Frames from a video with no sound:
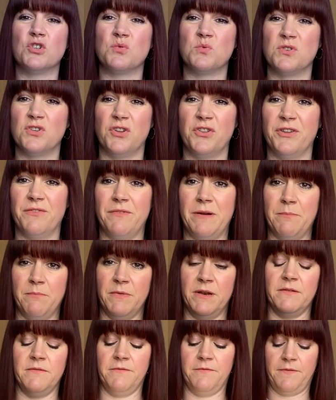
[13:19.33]
was on the
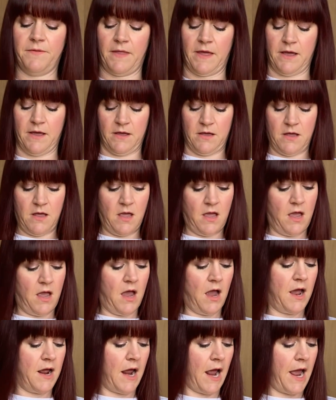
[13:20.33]
remnant for that.
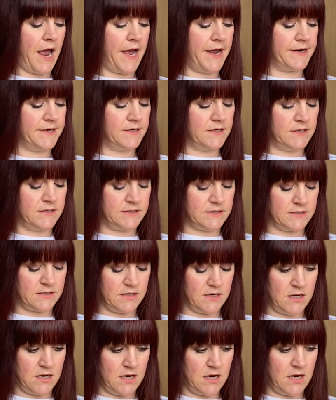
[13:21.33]
And
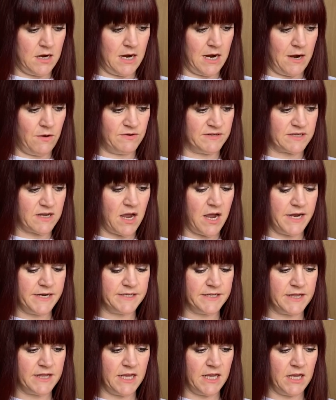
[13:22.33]
I was kind
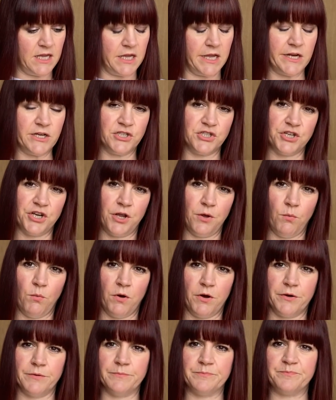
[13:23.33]
of thinking, do you know
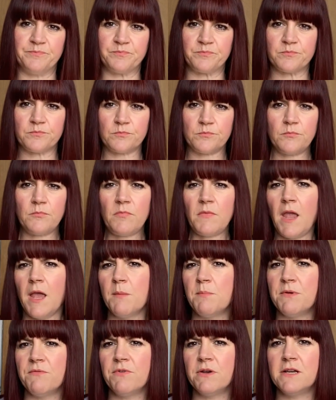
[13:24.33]
what? It'd
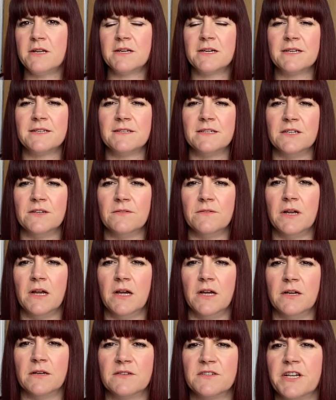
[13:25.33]
be really nice,
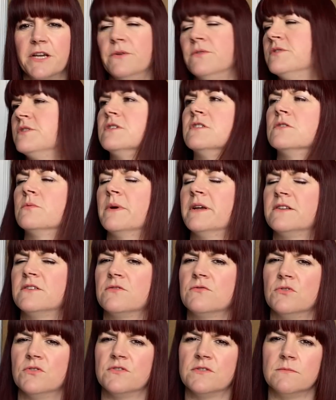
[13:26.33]
a toaster sweater
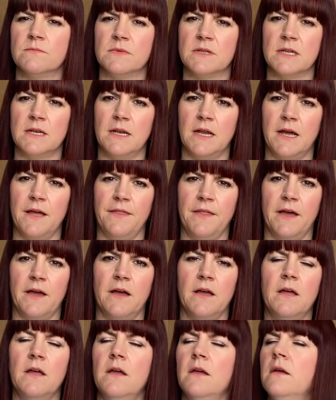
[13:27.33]
or something like
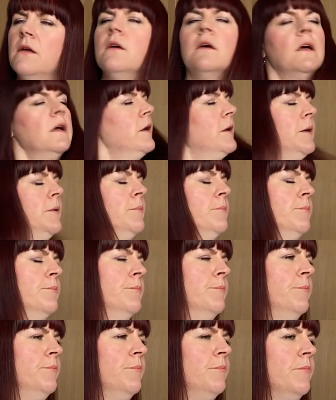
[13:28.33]
that
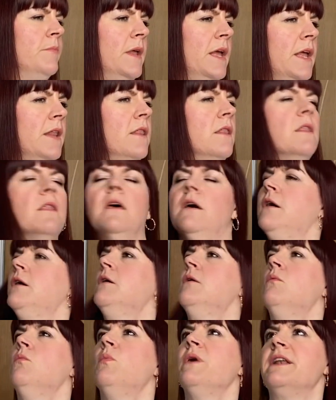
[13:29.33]
in the
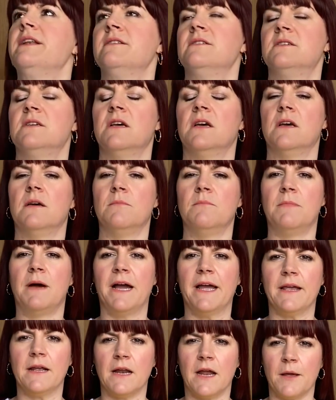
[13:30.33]
winter.
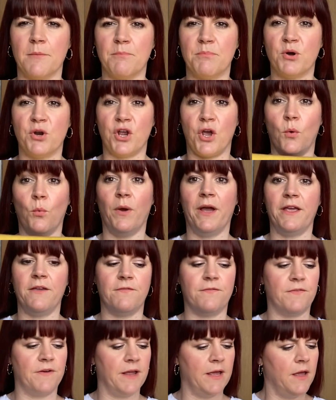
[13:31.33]
Might like put it away
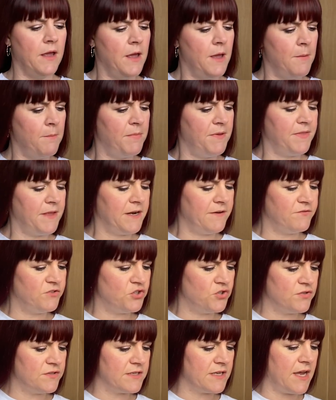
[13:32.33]
for it. But then I've
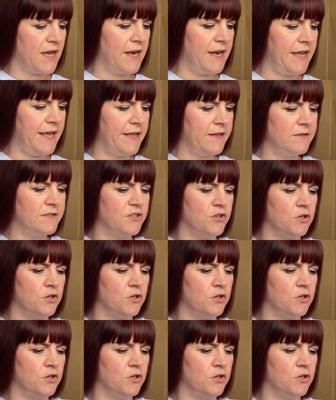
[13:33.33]
just kind of held it